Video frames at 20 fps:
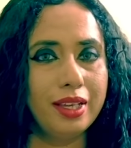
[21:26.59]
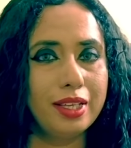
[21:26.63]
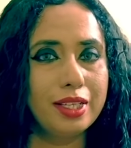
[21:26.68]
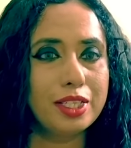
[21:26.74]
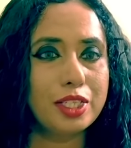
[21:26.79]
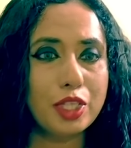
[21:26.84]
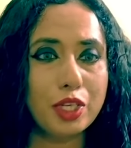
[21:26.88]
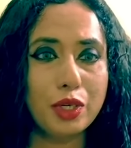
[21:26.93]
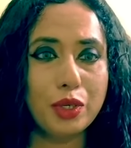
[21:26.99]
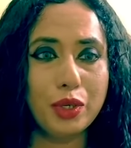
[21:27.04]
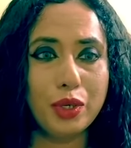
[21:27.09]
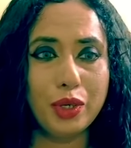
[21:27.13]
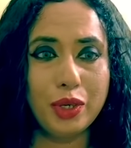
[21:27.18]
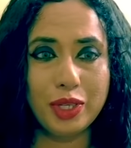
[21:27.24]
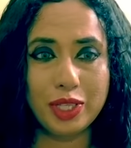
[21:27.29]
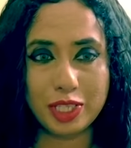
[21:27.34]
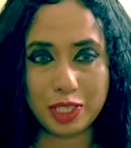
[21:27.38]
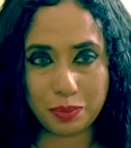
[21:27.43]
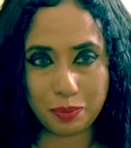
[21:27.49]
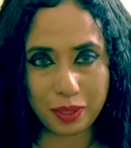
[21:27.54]
So
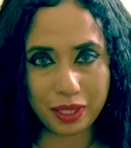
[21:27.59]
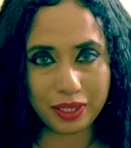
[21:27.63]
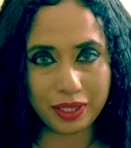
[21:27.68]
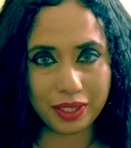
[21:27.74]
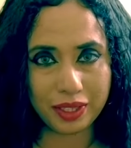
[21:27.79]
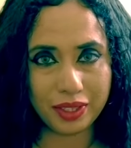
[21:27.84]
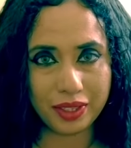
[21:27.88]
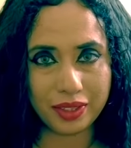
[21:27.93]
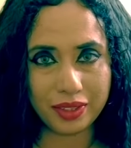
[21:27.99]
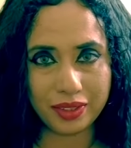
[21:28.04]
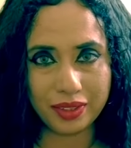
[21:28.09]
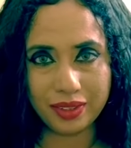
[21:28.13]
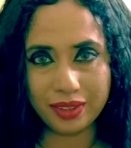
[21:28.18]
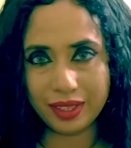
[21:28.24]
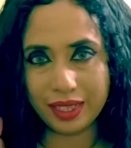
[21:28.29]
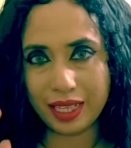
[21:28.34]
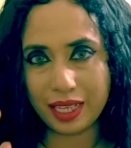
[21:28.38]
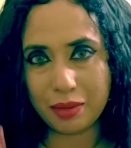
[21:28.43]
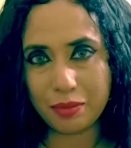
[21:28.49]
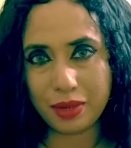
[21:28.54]
speak to you
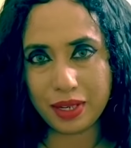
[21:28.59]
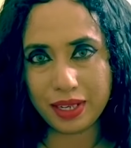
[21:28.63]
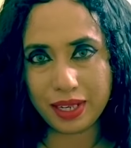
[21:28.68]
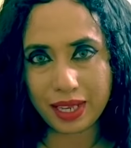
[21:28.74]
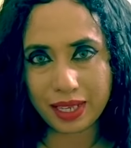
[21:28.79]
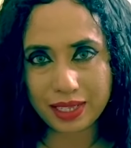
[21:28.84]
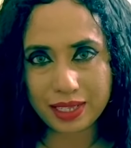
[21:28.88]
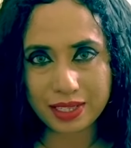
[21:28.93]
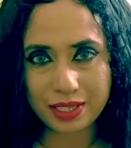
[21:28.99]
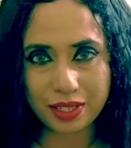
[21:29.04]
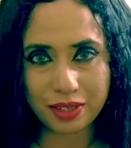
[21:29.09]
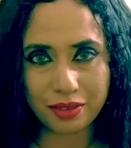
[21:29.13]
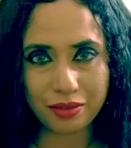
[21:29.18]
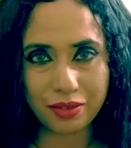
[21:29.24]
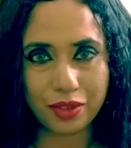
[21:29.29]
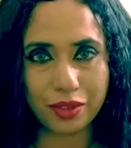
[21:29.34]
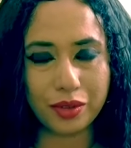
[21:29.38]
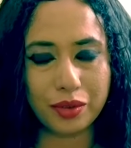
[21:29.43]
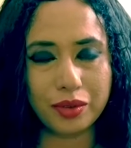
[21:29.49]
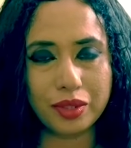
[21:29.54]
in my next
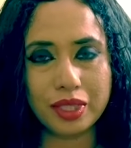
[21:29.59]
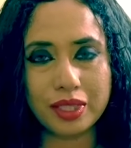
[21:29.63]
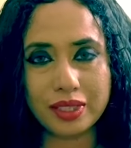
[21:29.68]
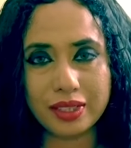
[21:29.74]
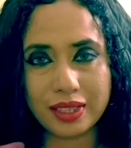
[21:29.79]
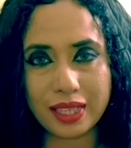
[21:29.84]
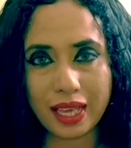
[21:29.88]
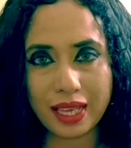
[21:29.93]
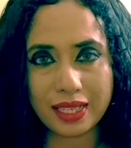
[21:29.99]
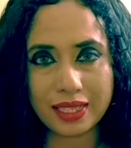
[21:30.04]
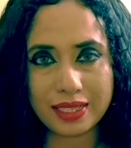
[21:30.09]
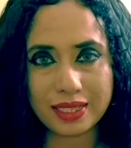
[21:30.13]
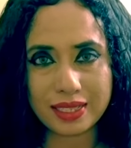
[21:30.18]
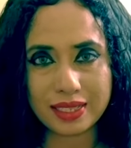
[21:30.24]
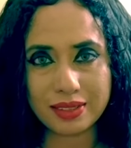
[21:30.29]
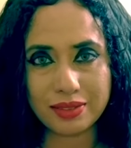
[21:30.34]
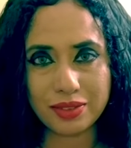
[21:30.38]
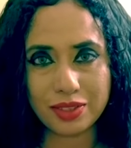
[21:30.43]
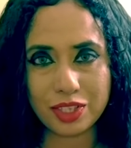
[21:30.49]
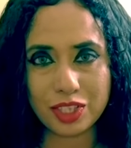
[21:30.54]
review. Thanks
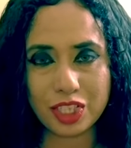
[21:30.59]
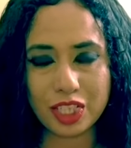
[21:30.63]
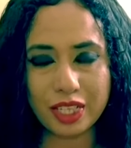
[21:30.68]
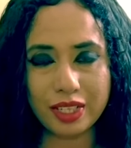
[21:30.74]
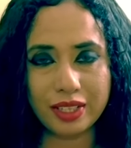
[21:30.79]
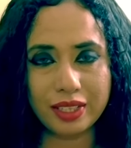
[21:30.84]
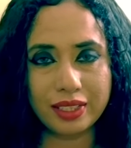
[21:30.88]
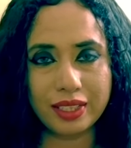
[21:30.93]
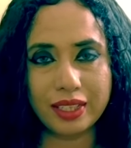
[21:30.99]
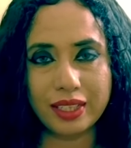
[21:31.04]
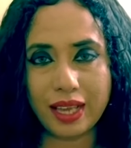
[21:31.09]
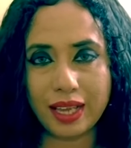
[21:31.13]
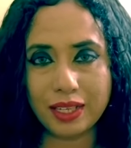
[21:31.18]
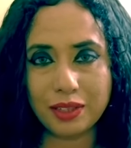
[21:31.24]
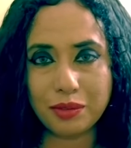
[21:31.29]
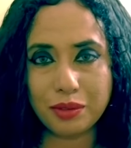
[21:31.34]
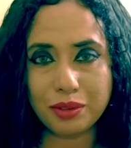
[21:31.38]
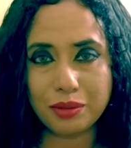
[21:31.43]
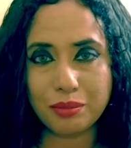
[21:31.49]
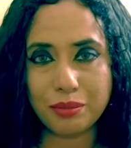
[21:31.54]
for sharing the
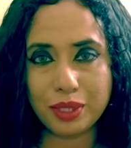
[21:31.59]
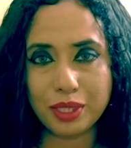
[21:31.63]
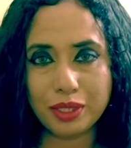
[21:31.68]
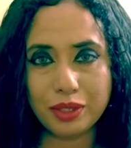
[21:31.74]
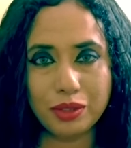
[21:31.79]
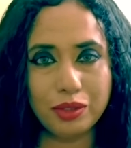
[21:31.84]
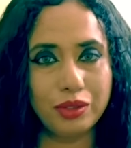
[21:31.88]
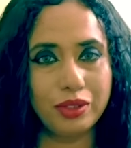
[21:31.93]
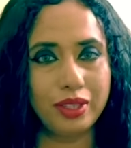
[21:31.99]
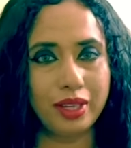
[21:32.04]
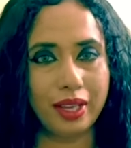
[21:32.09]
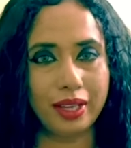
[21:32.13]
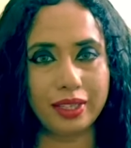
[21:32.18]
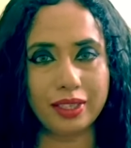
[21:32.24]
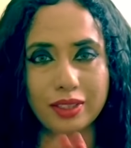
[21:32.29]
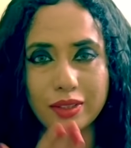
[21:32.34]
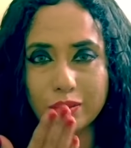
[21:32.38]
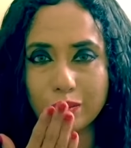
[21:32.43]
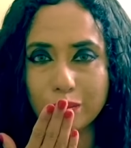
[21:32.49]
night with me. Good night.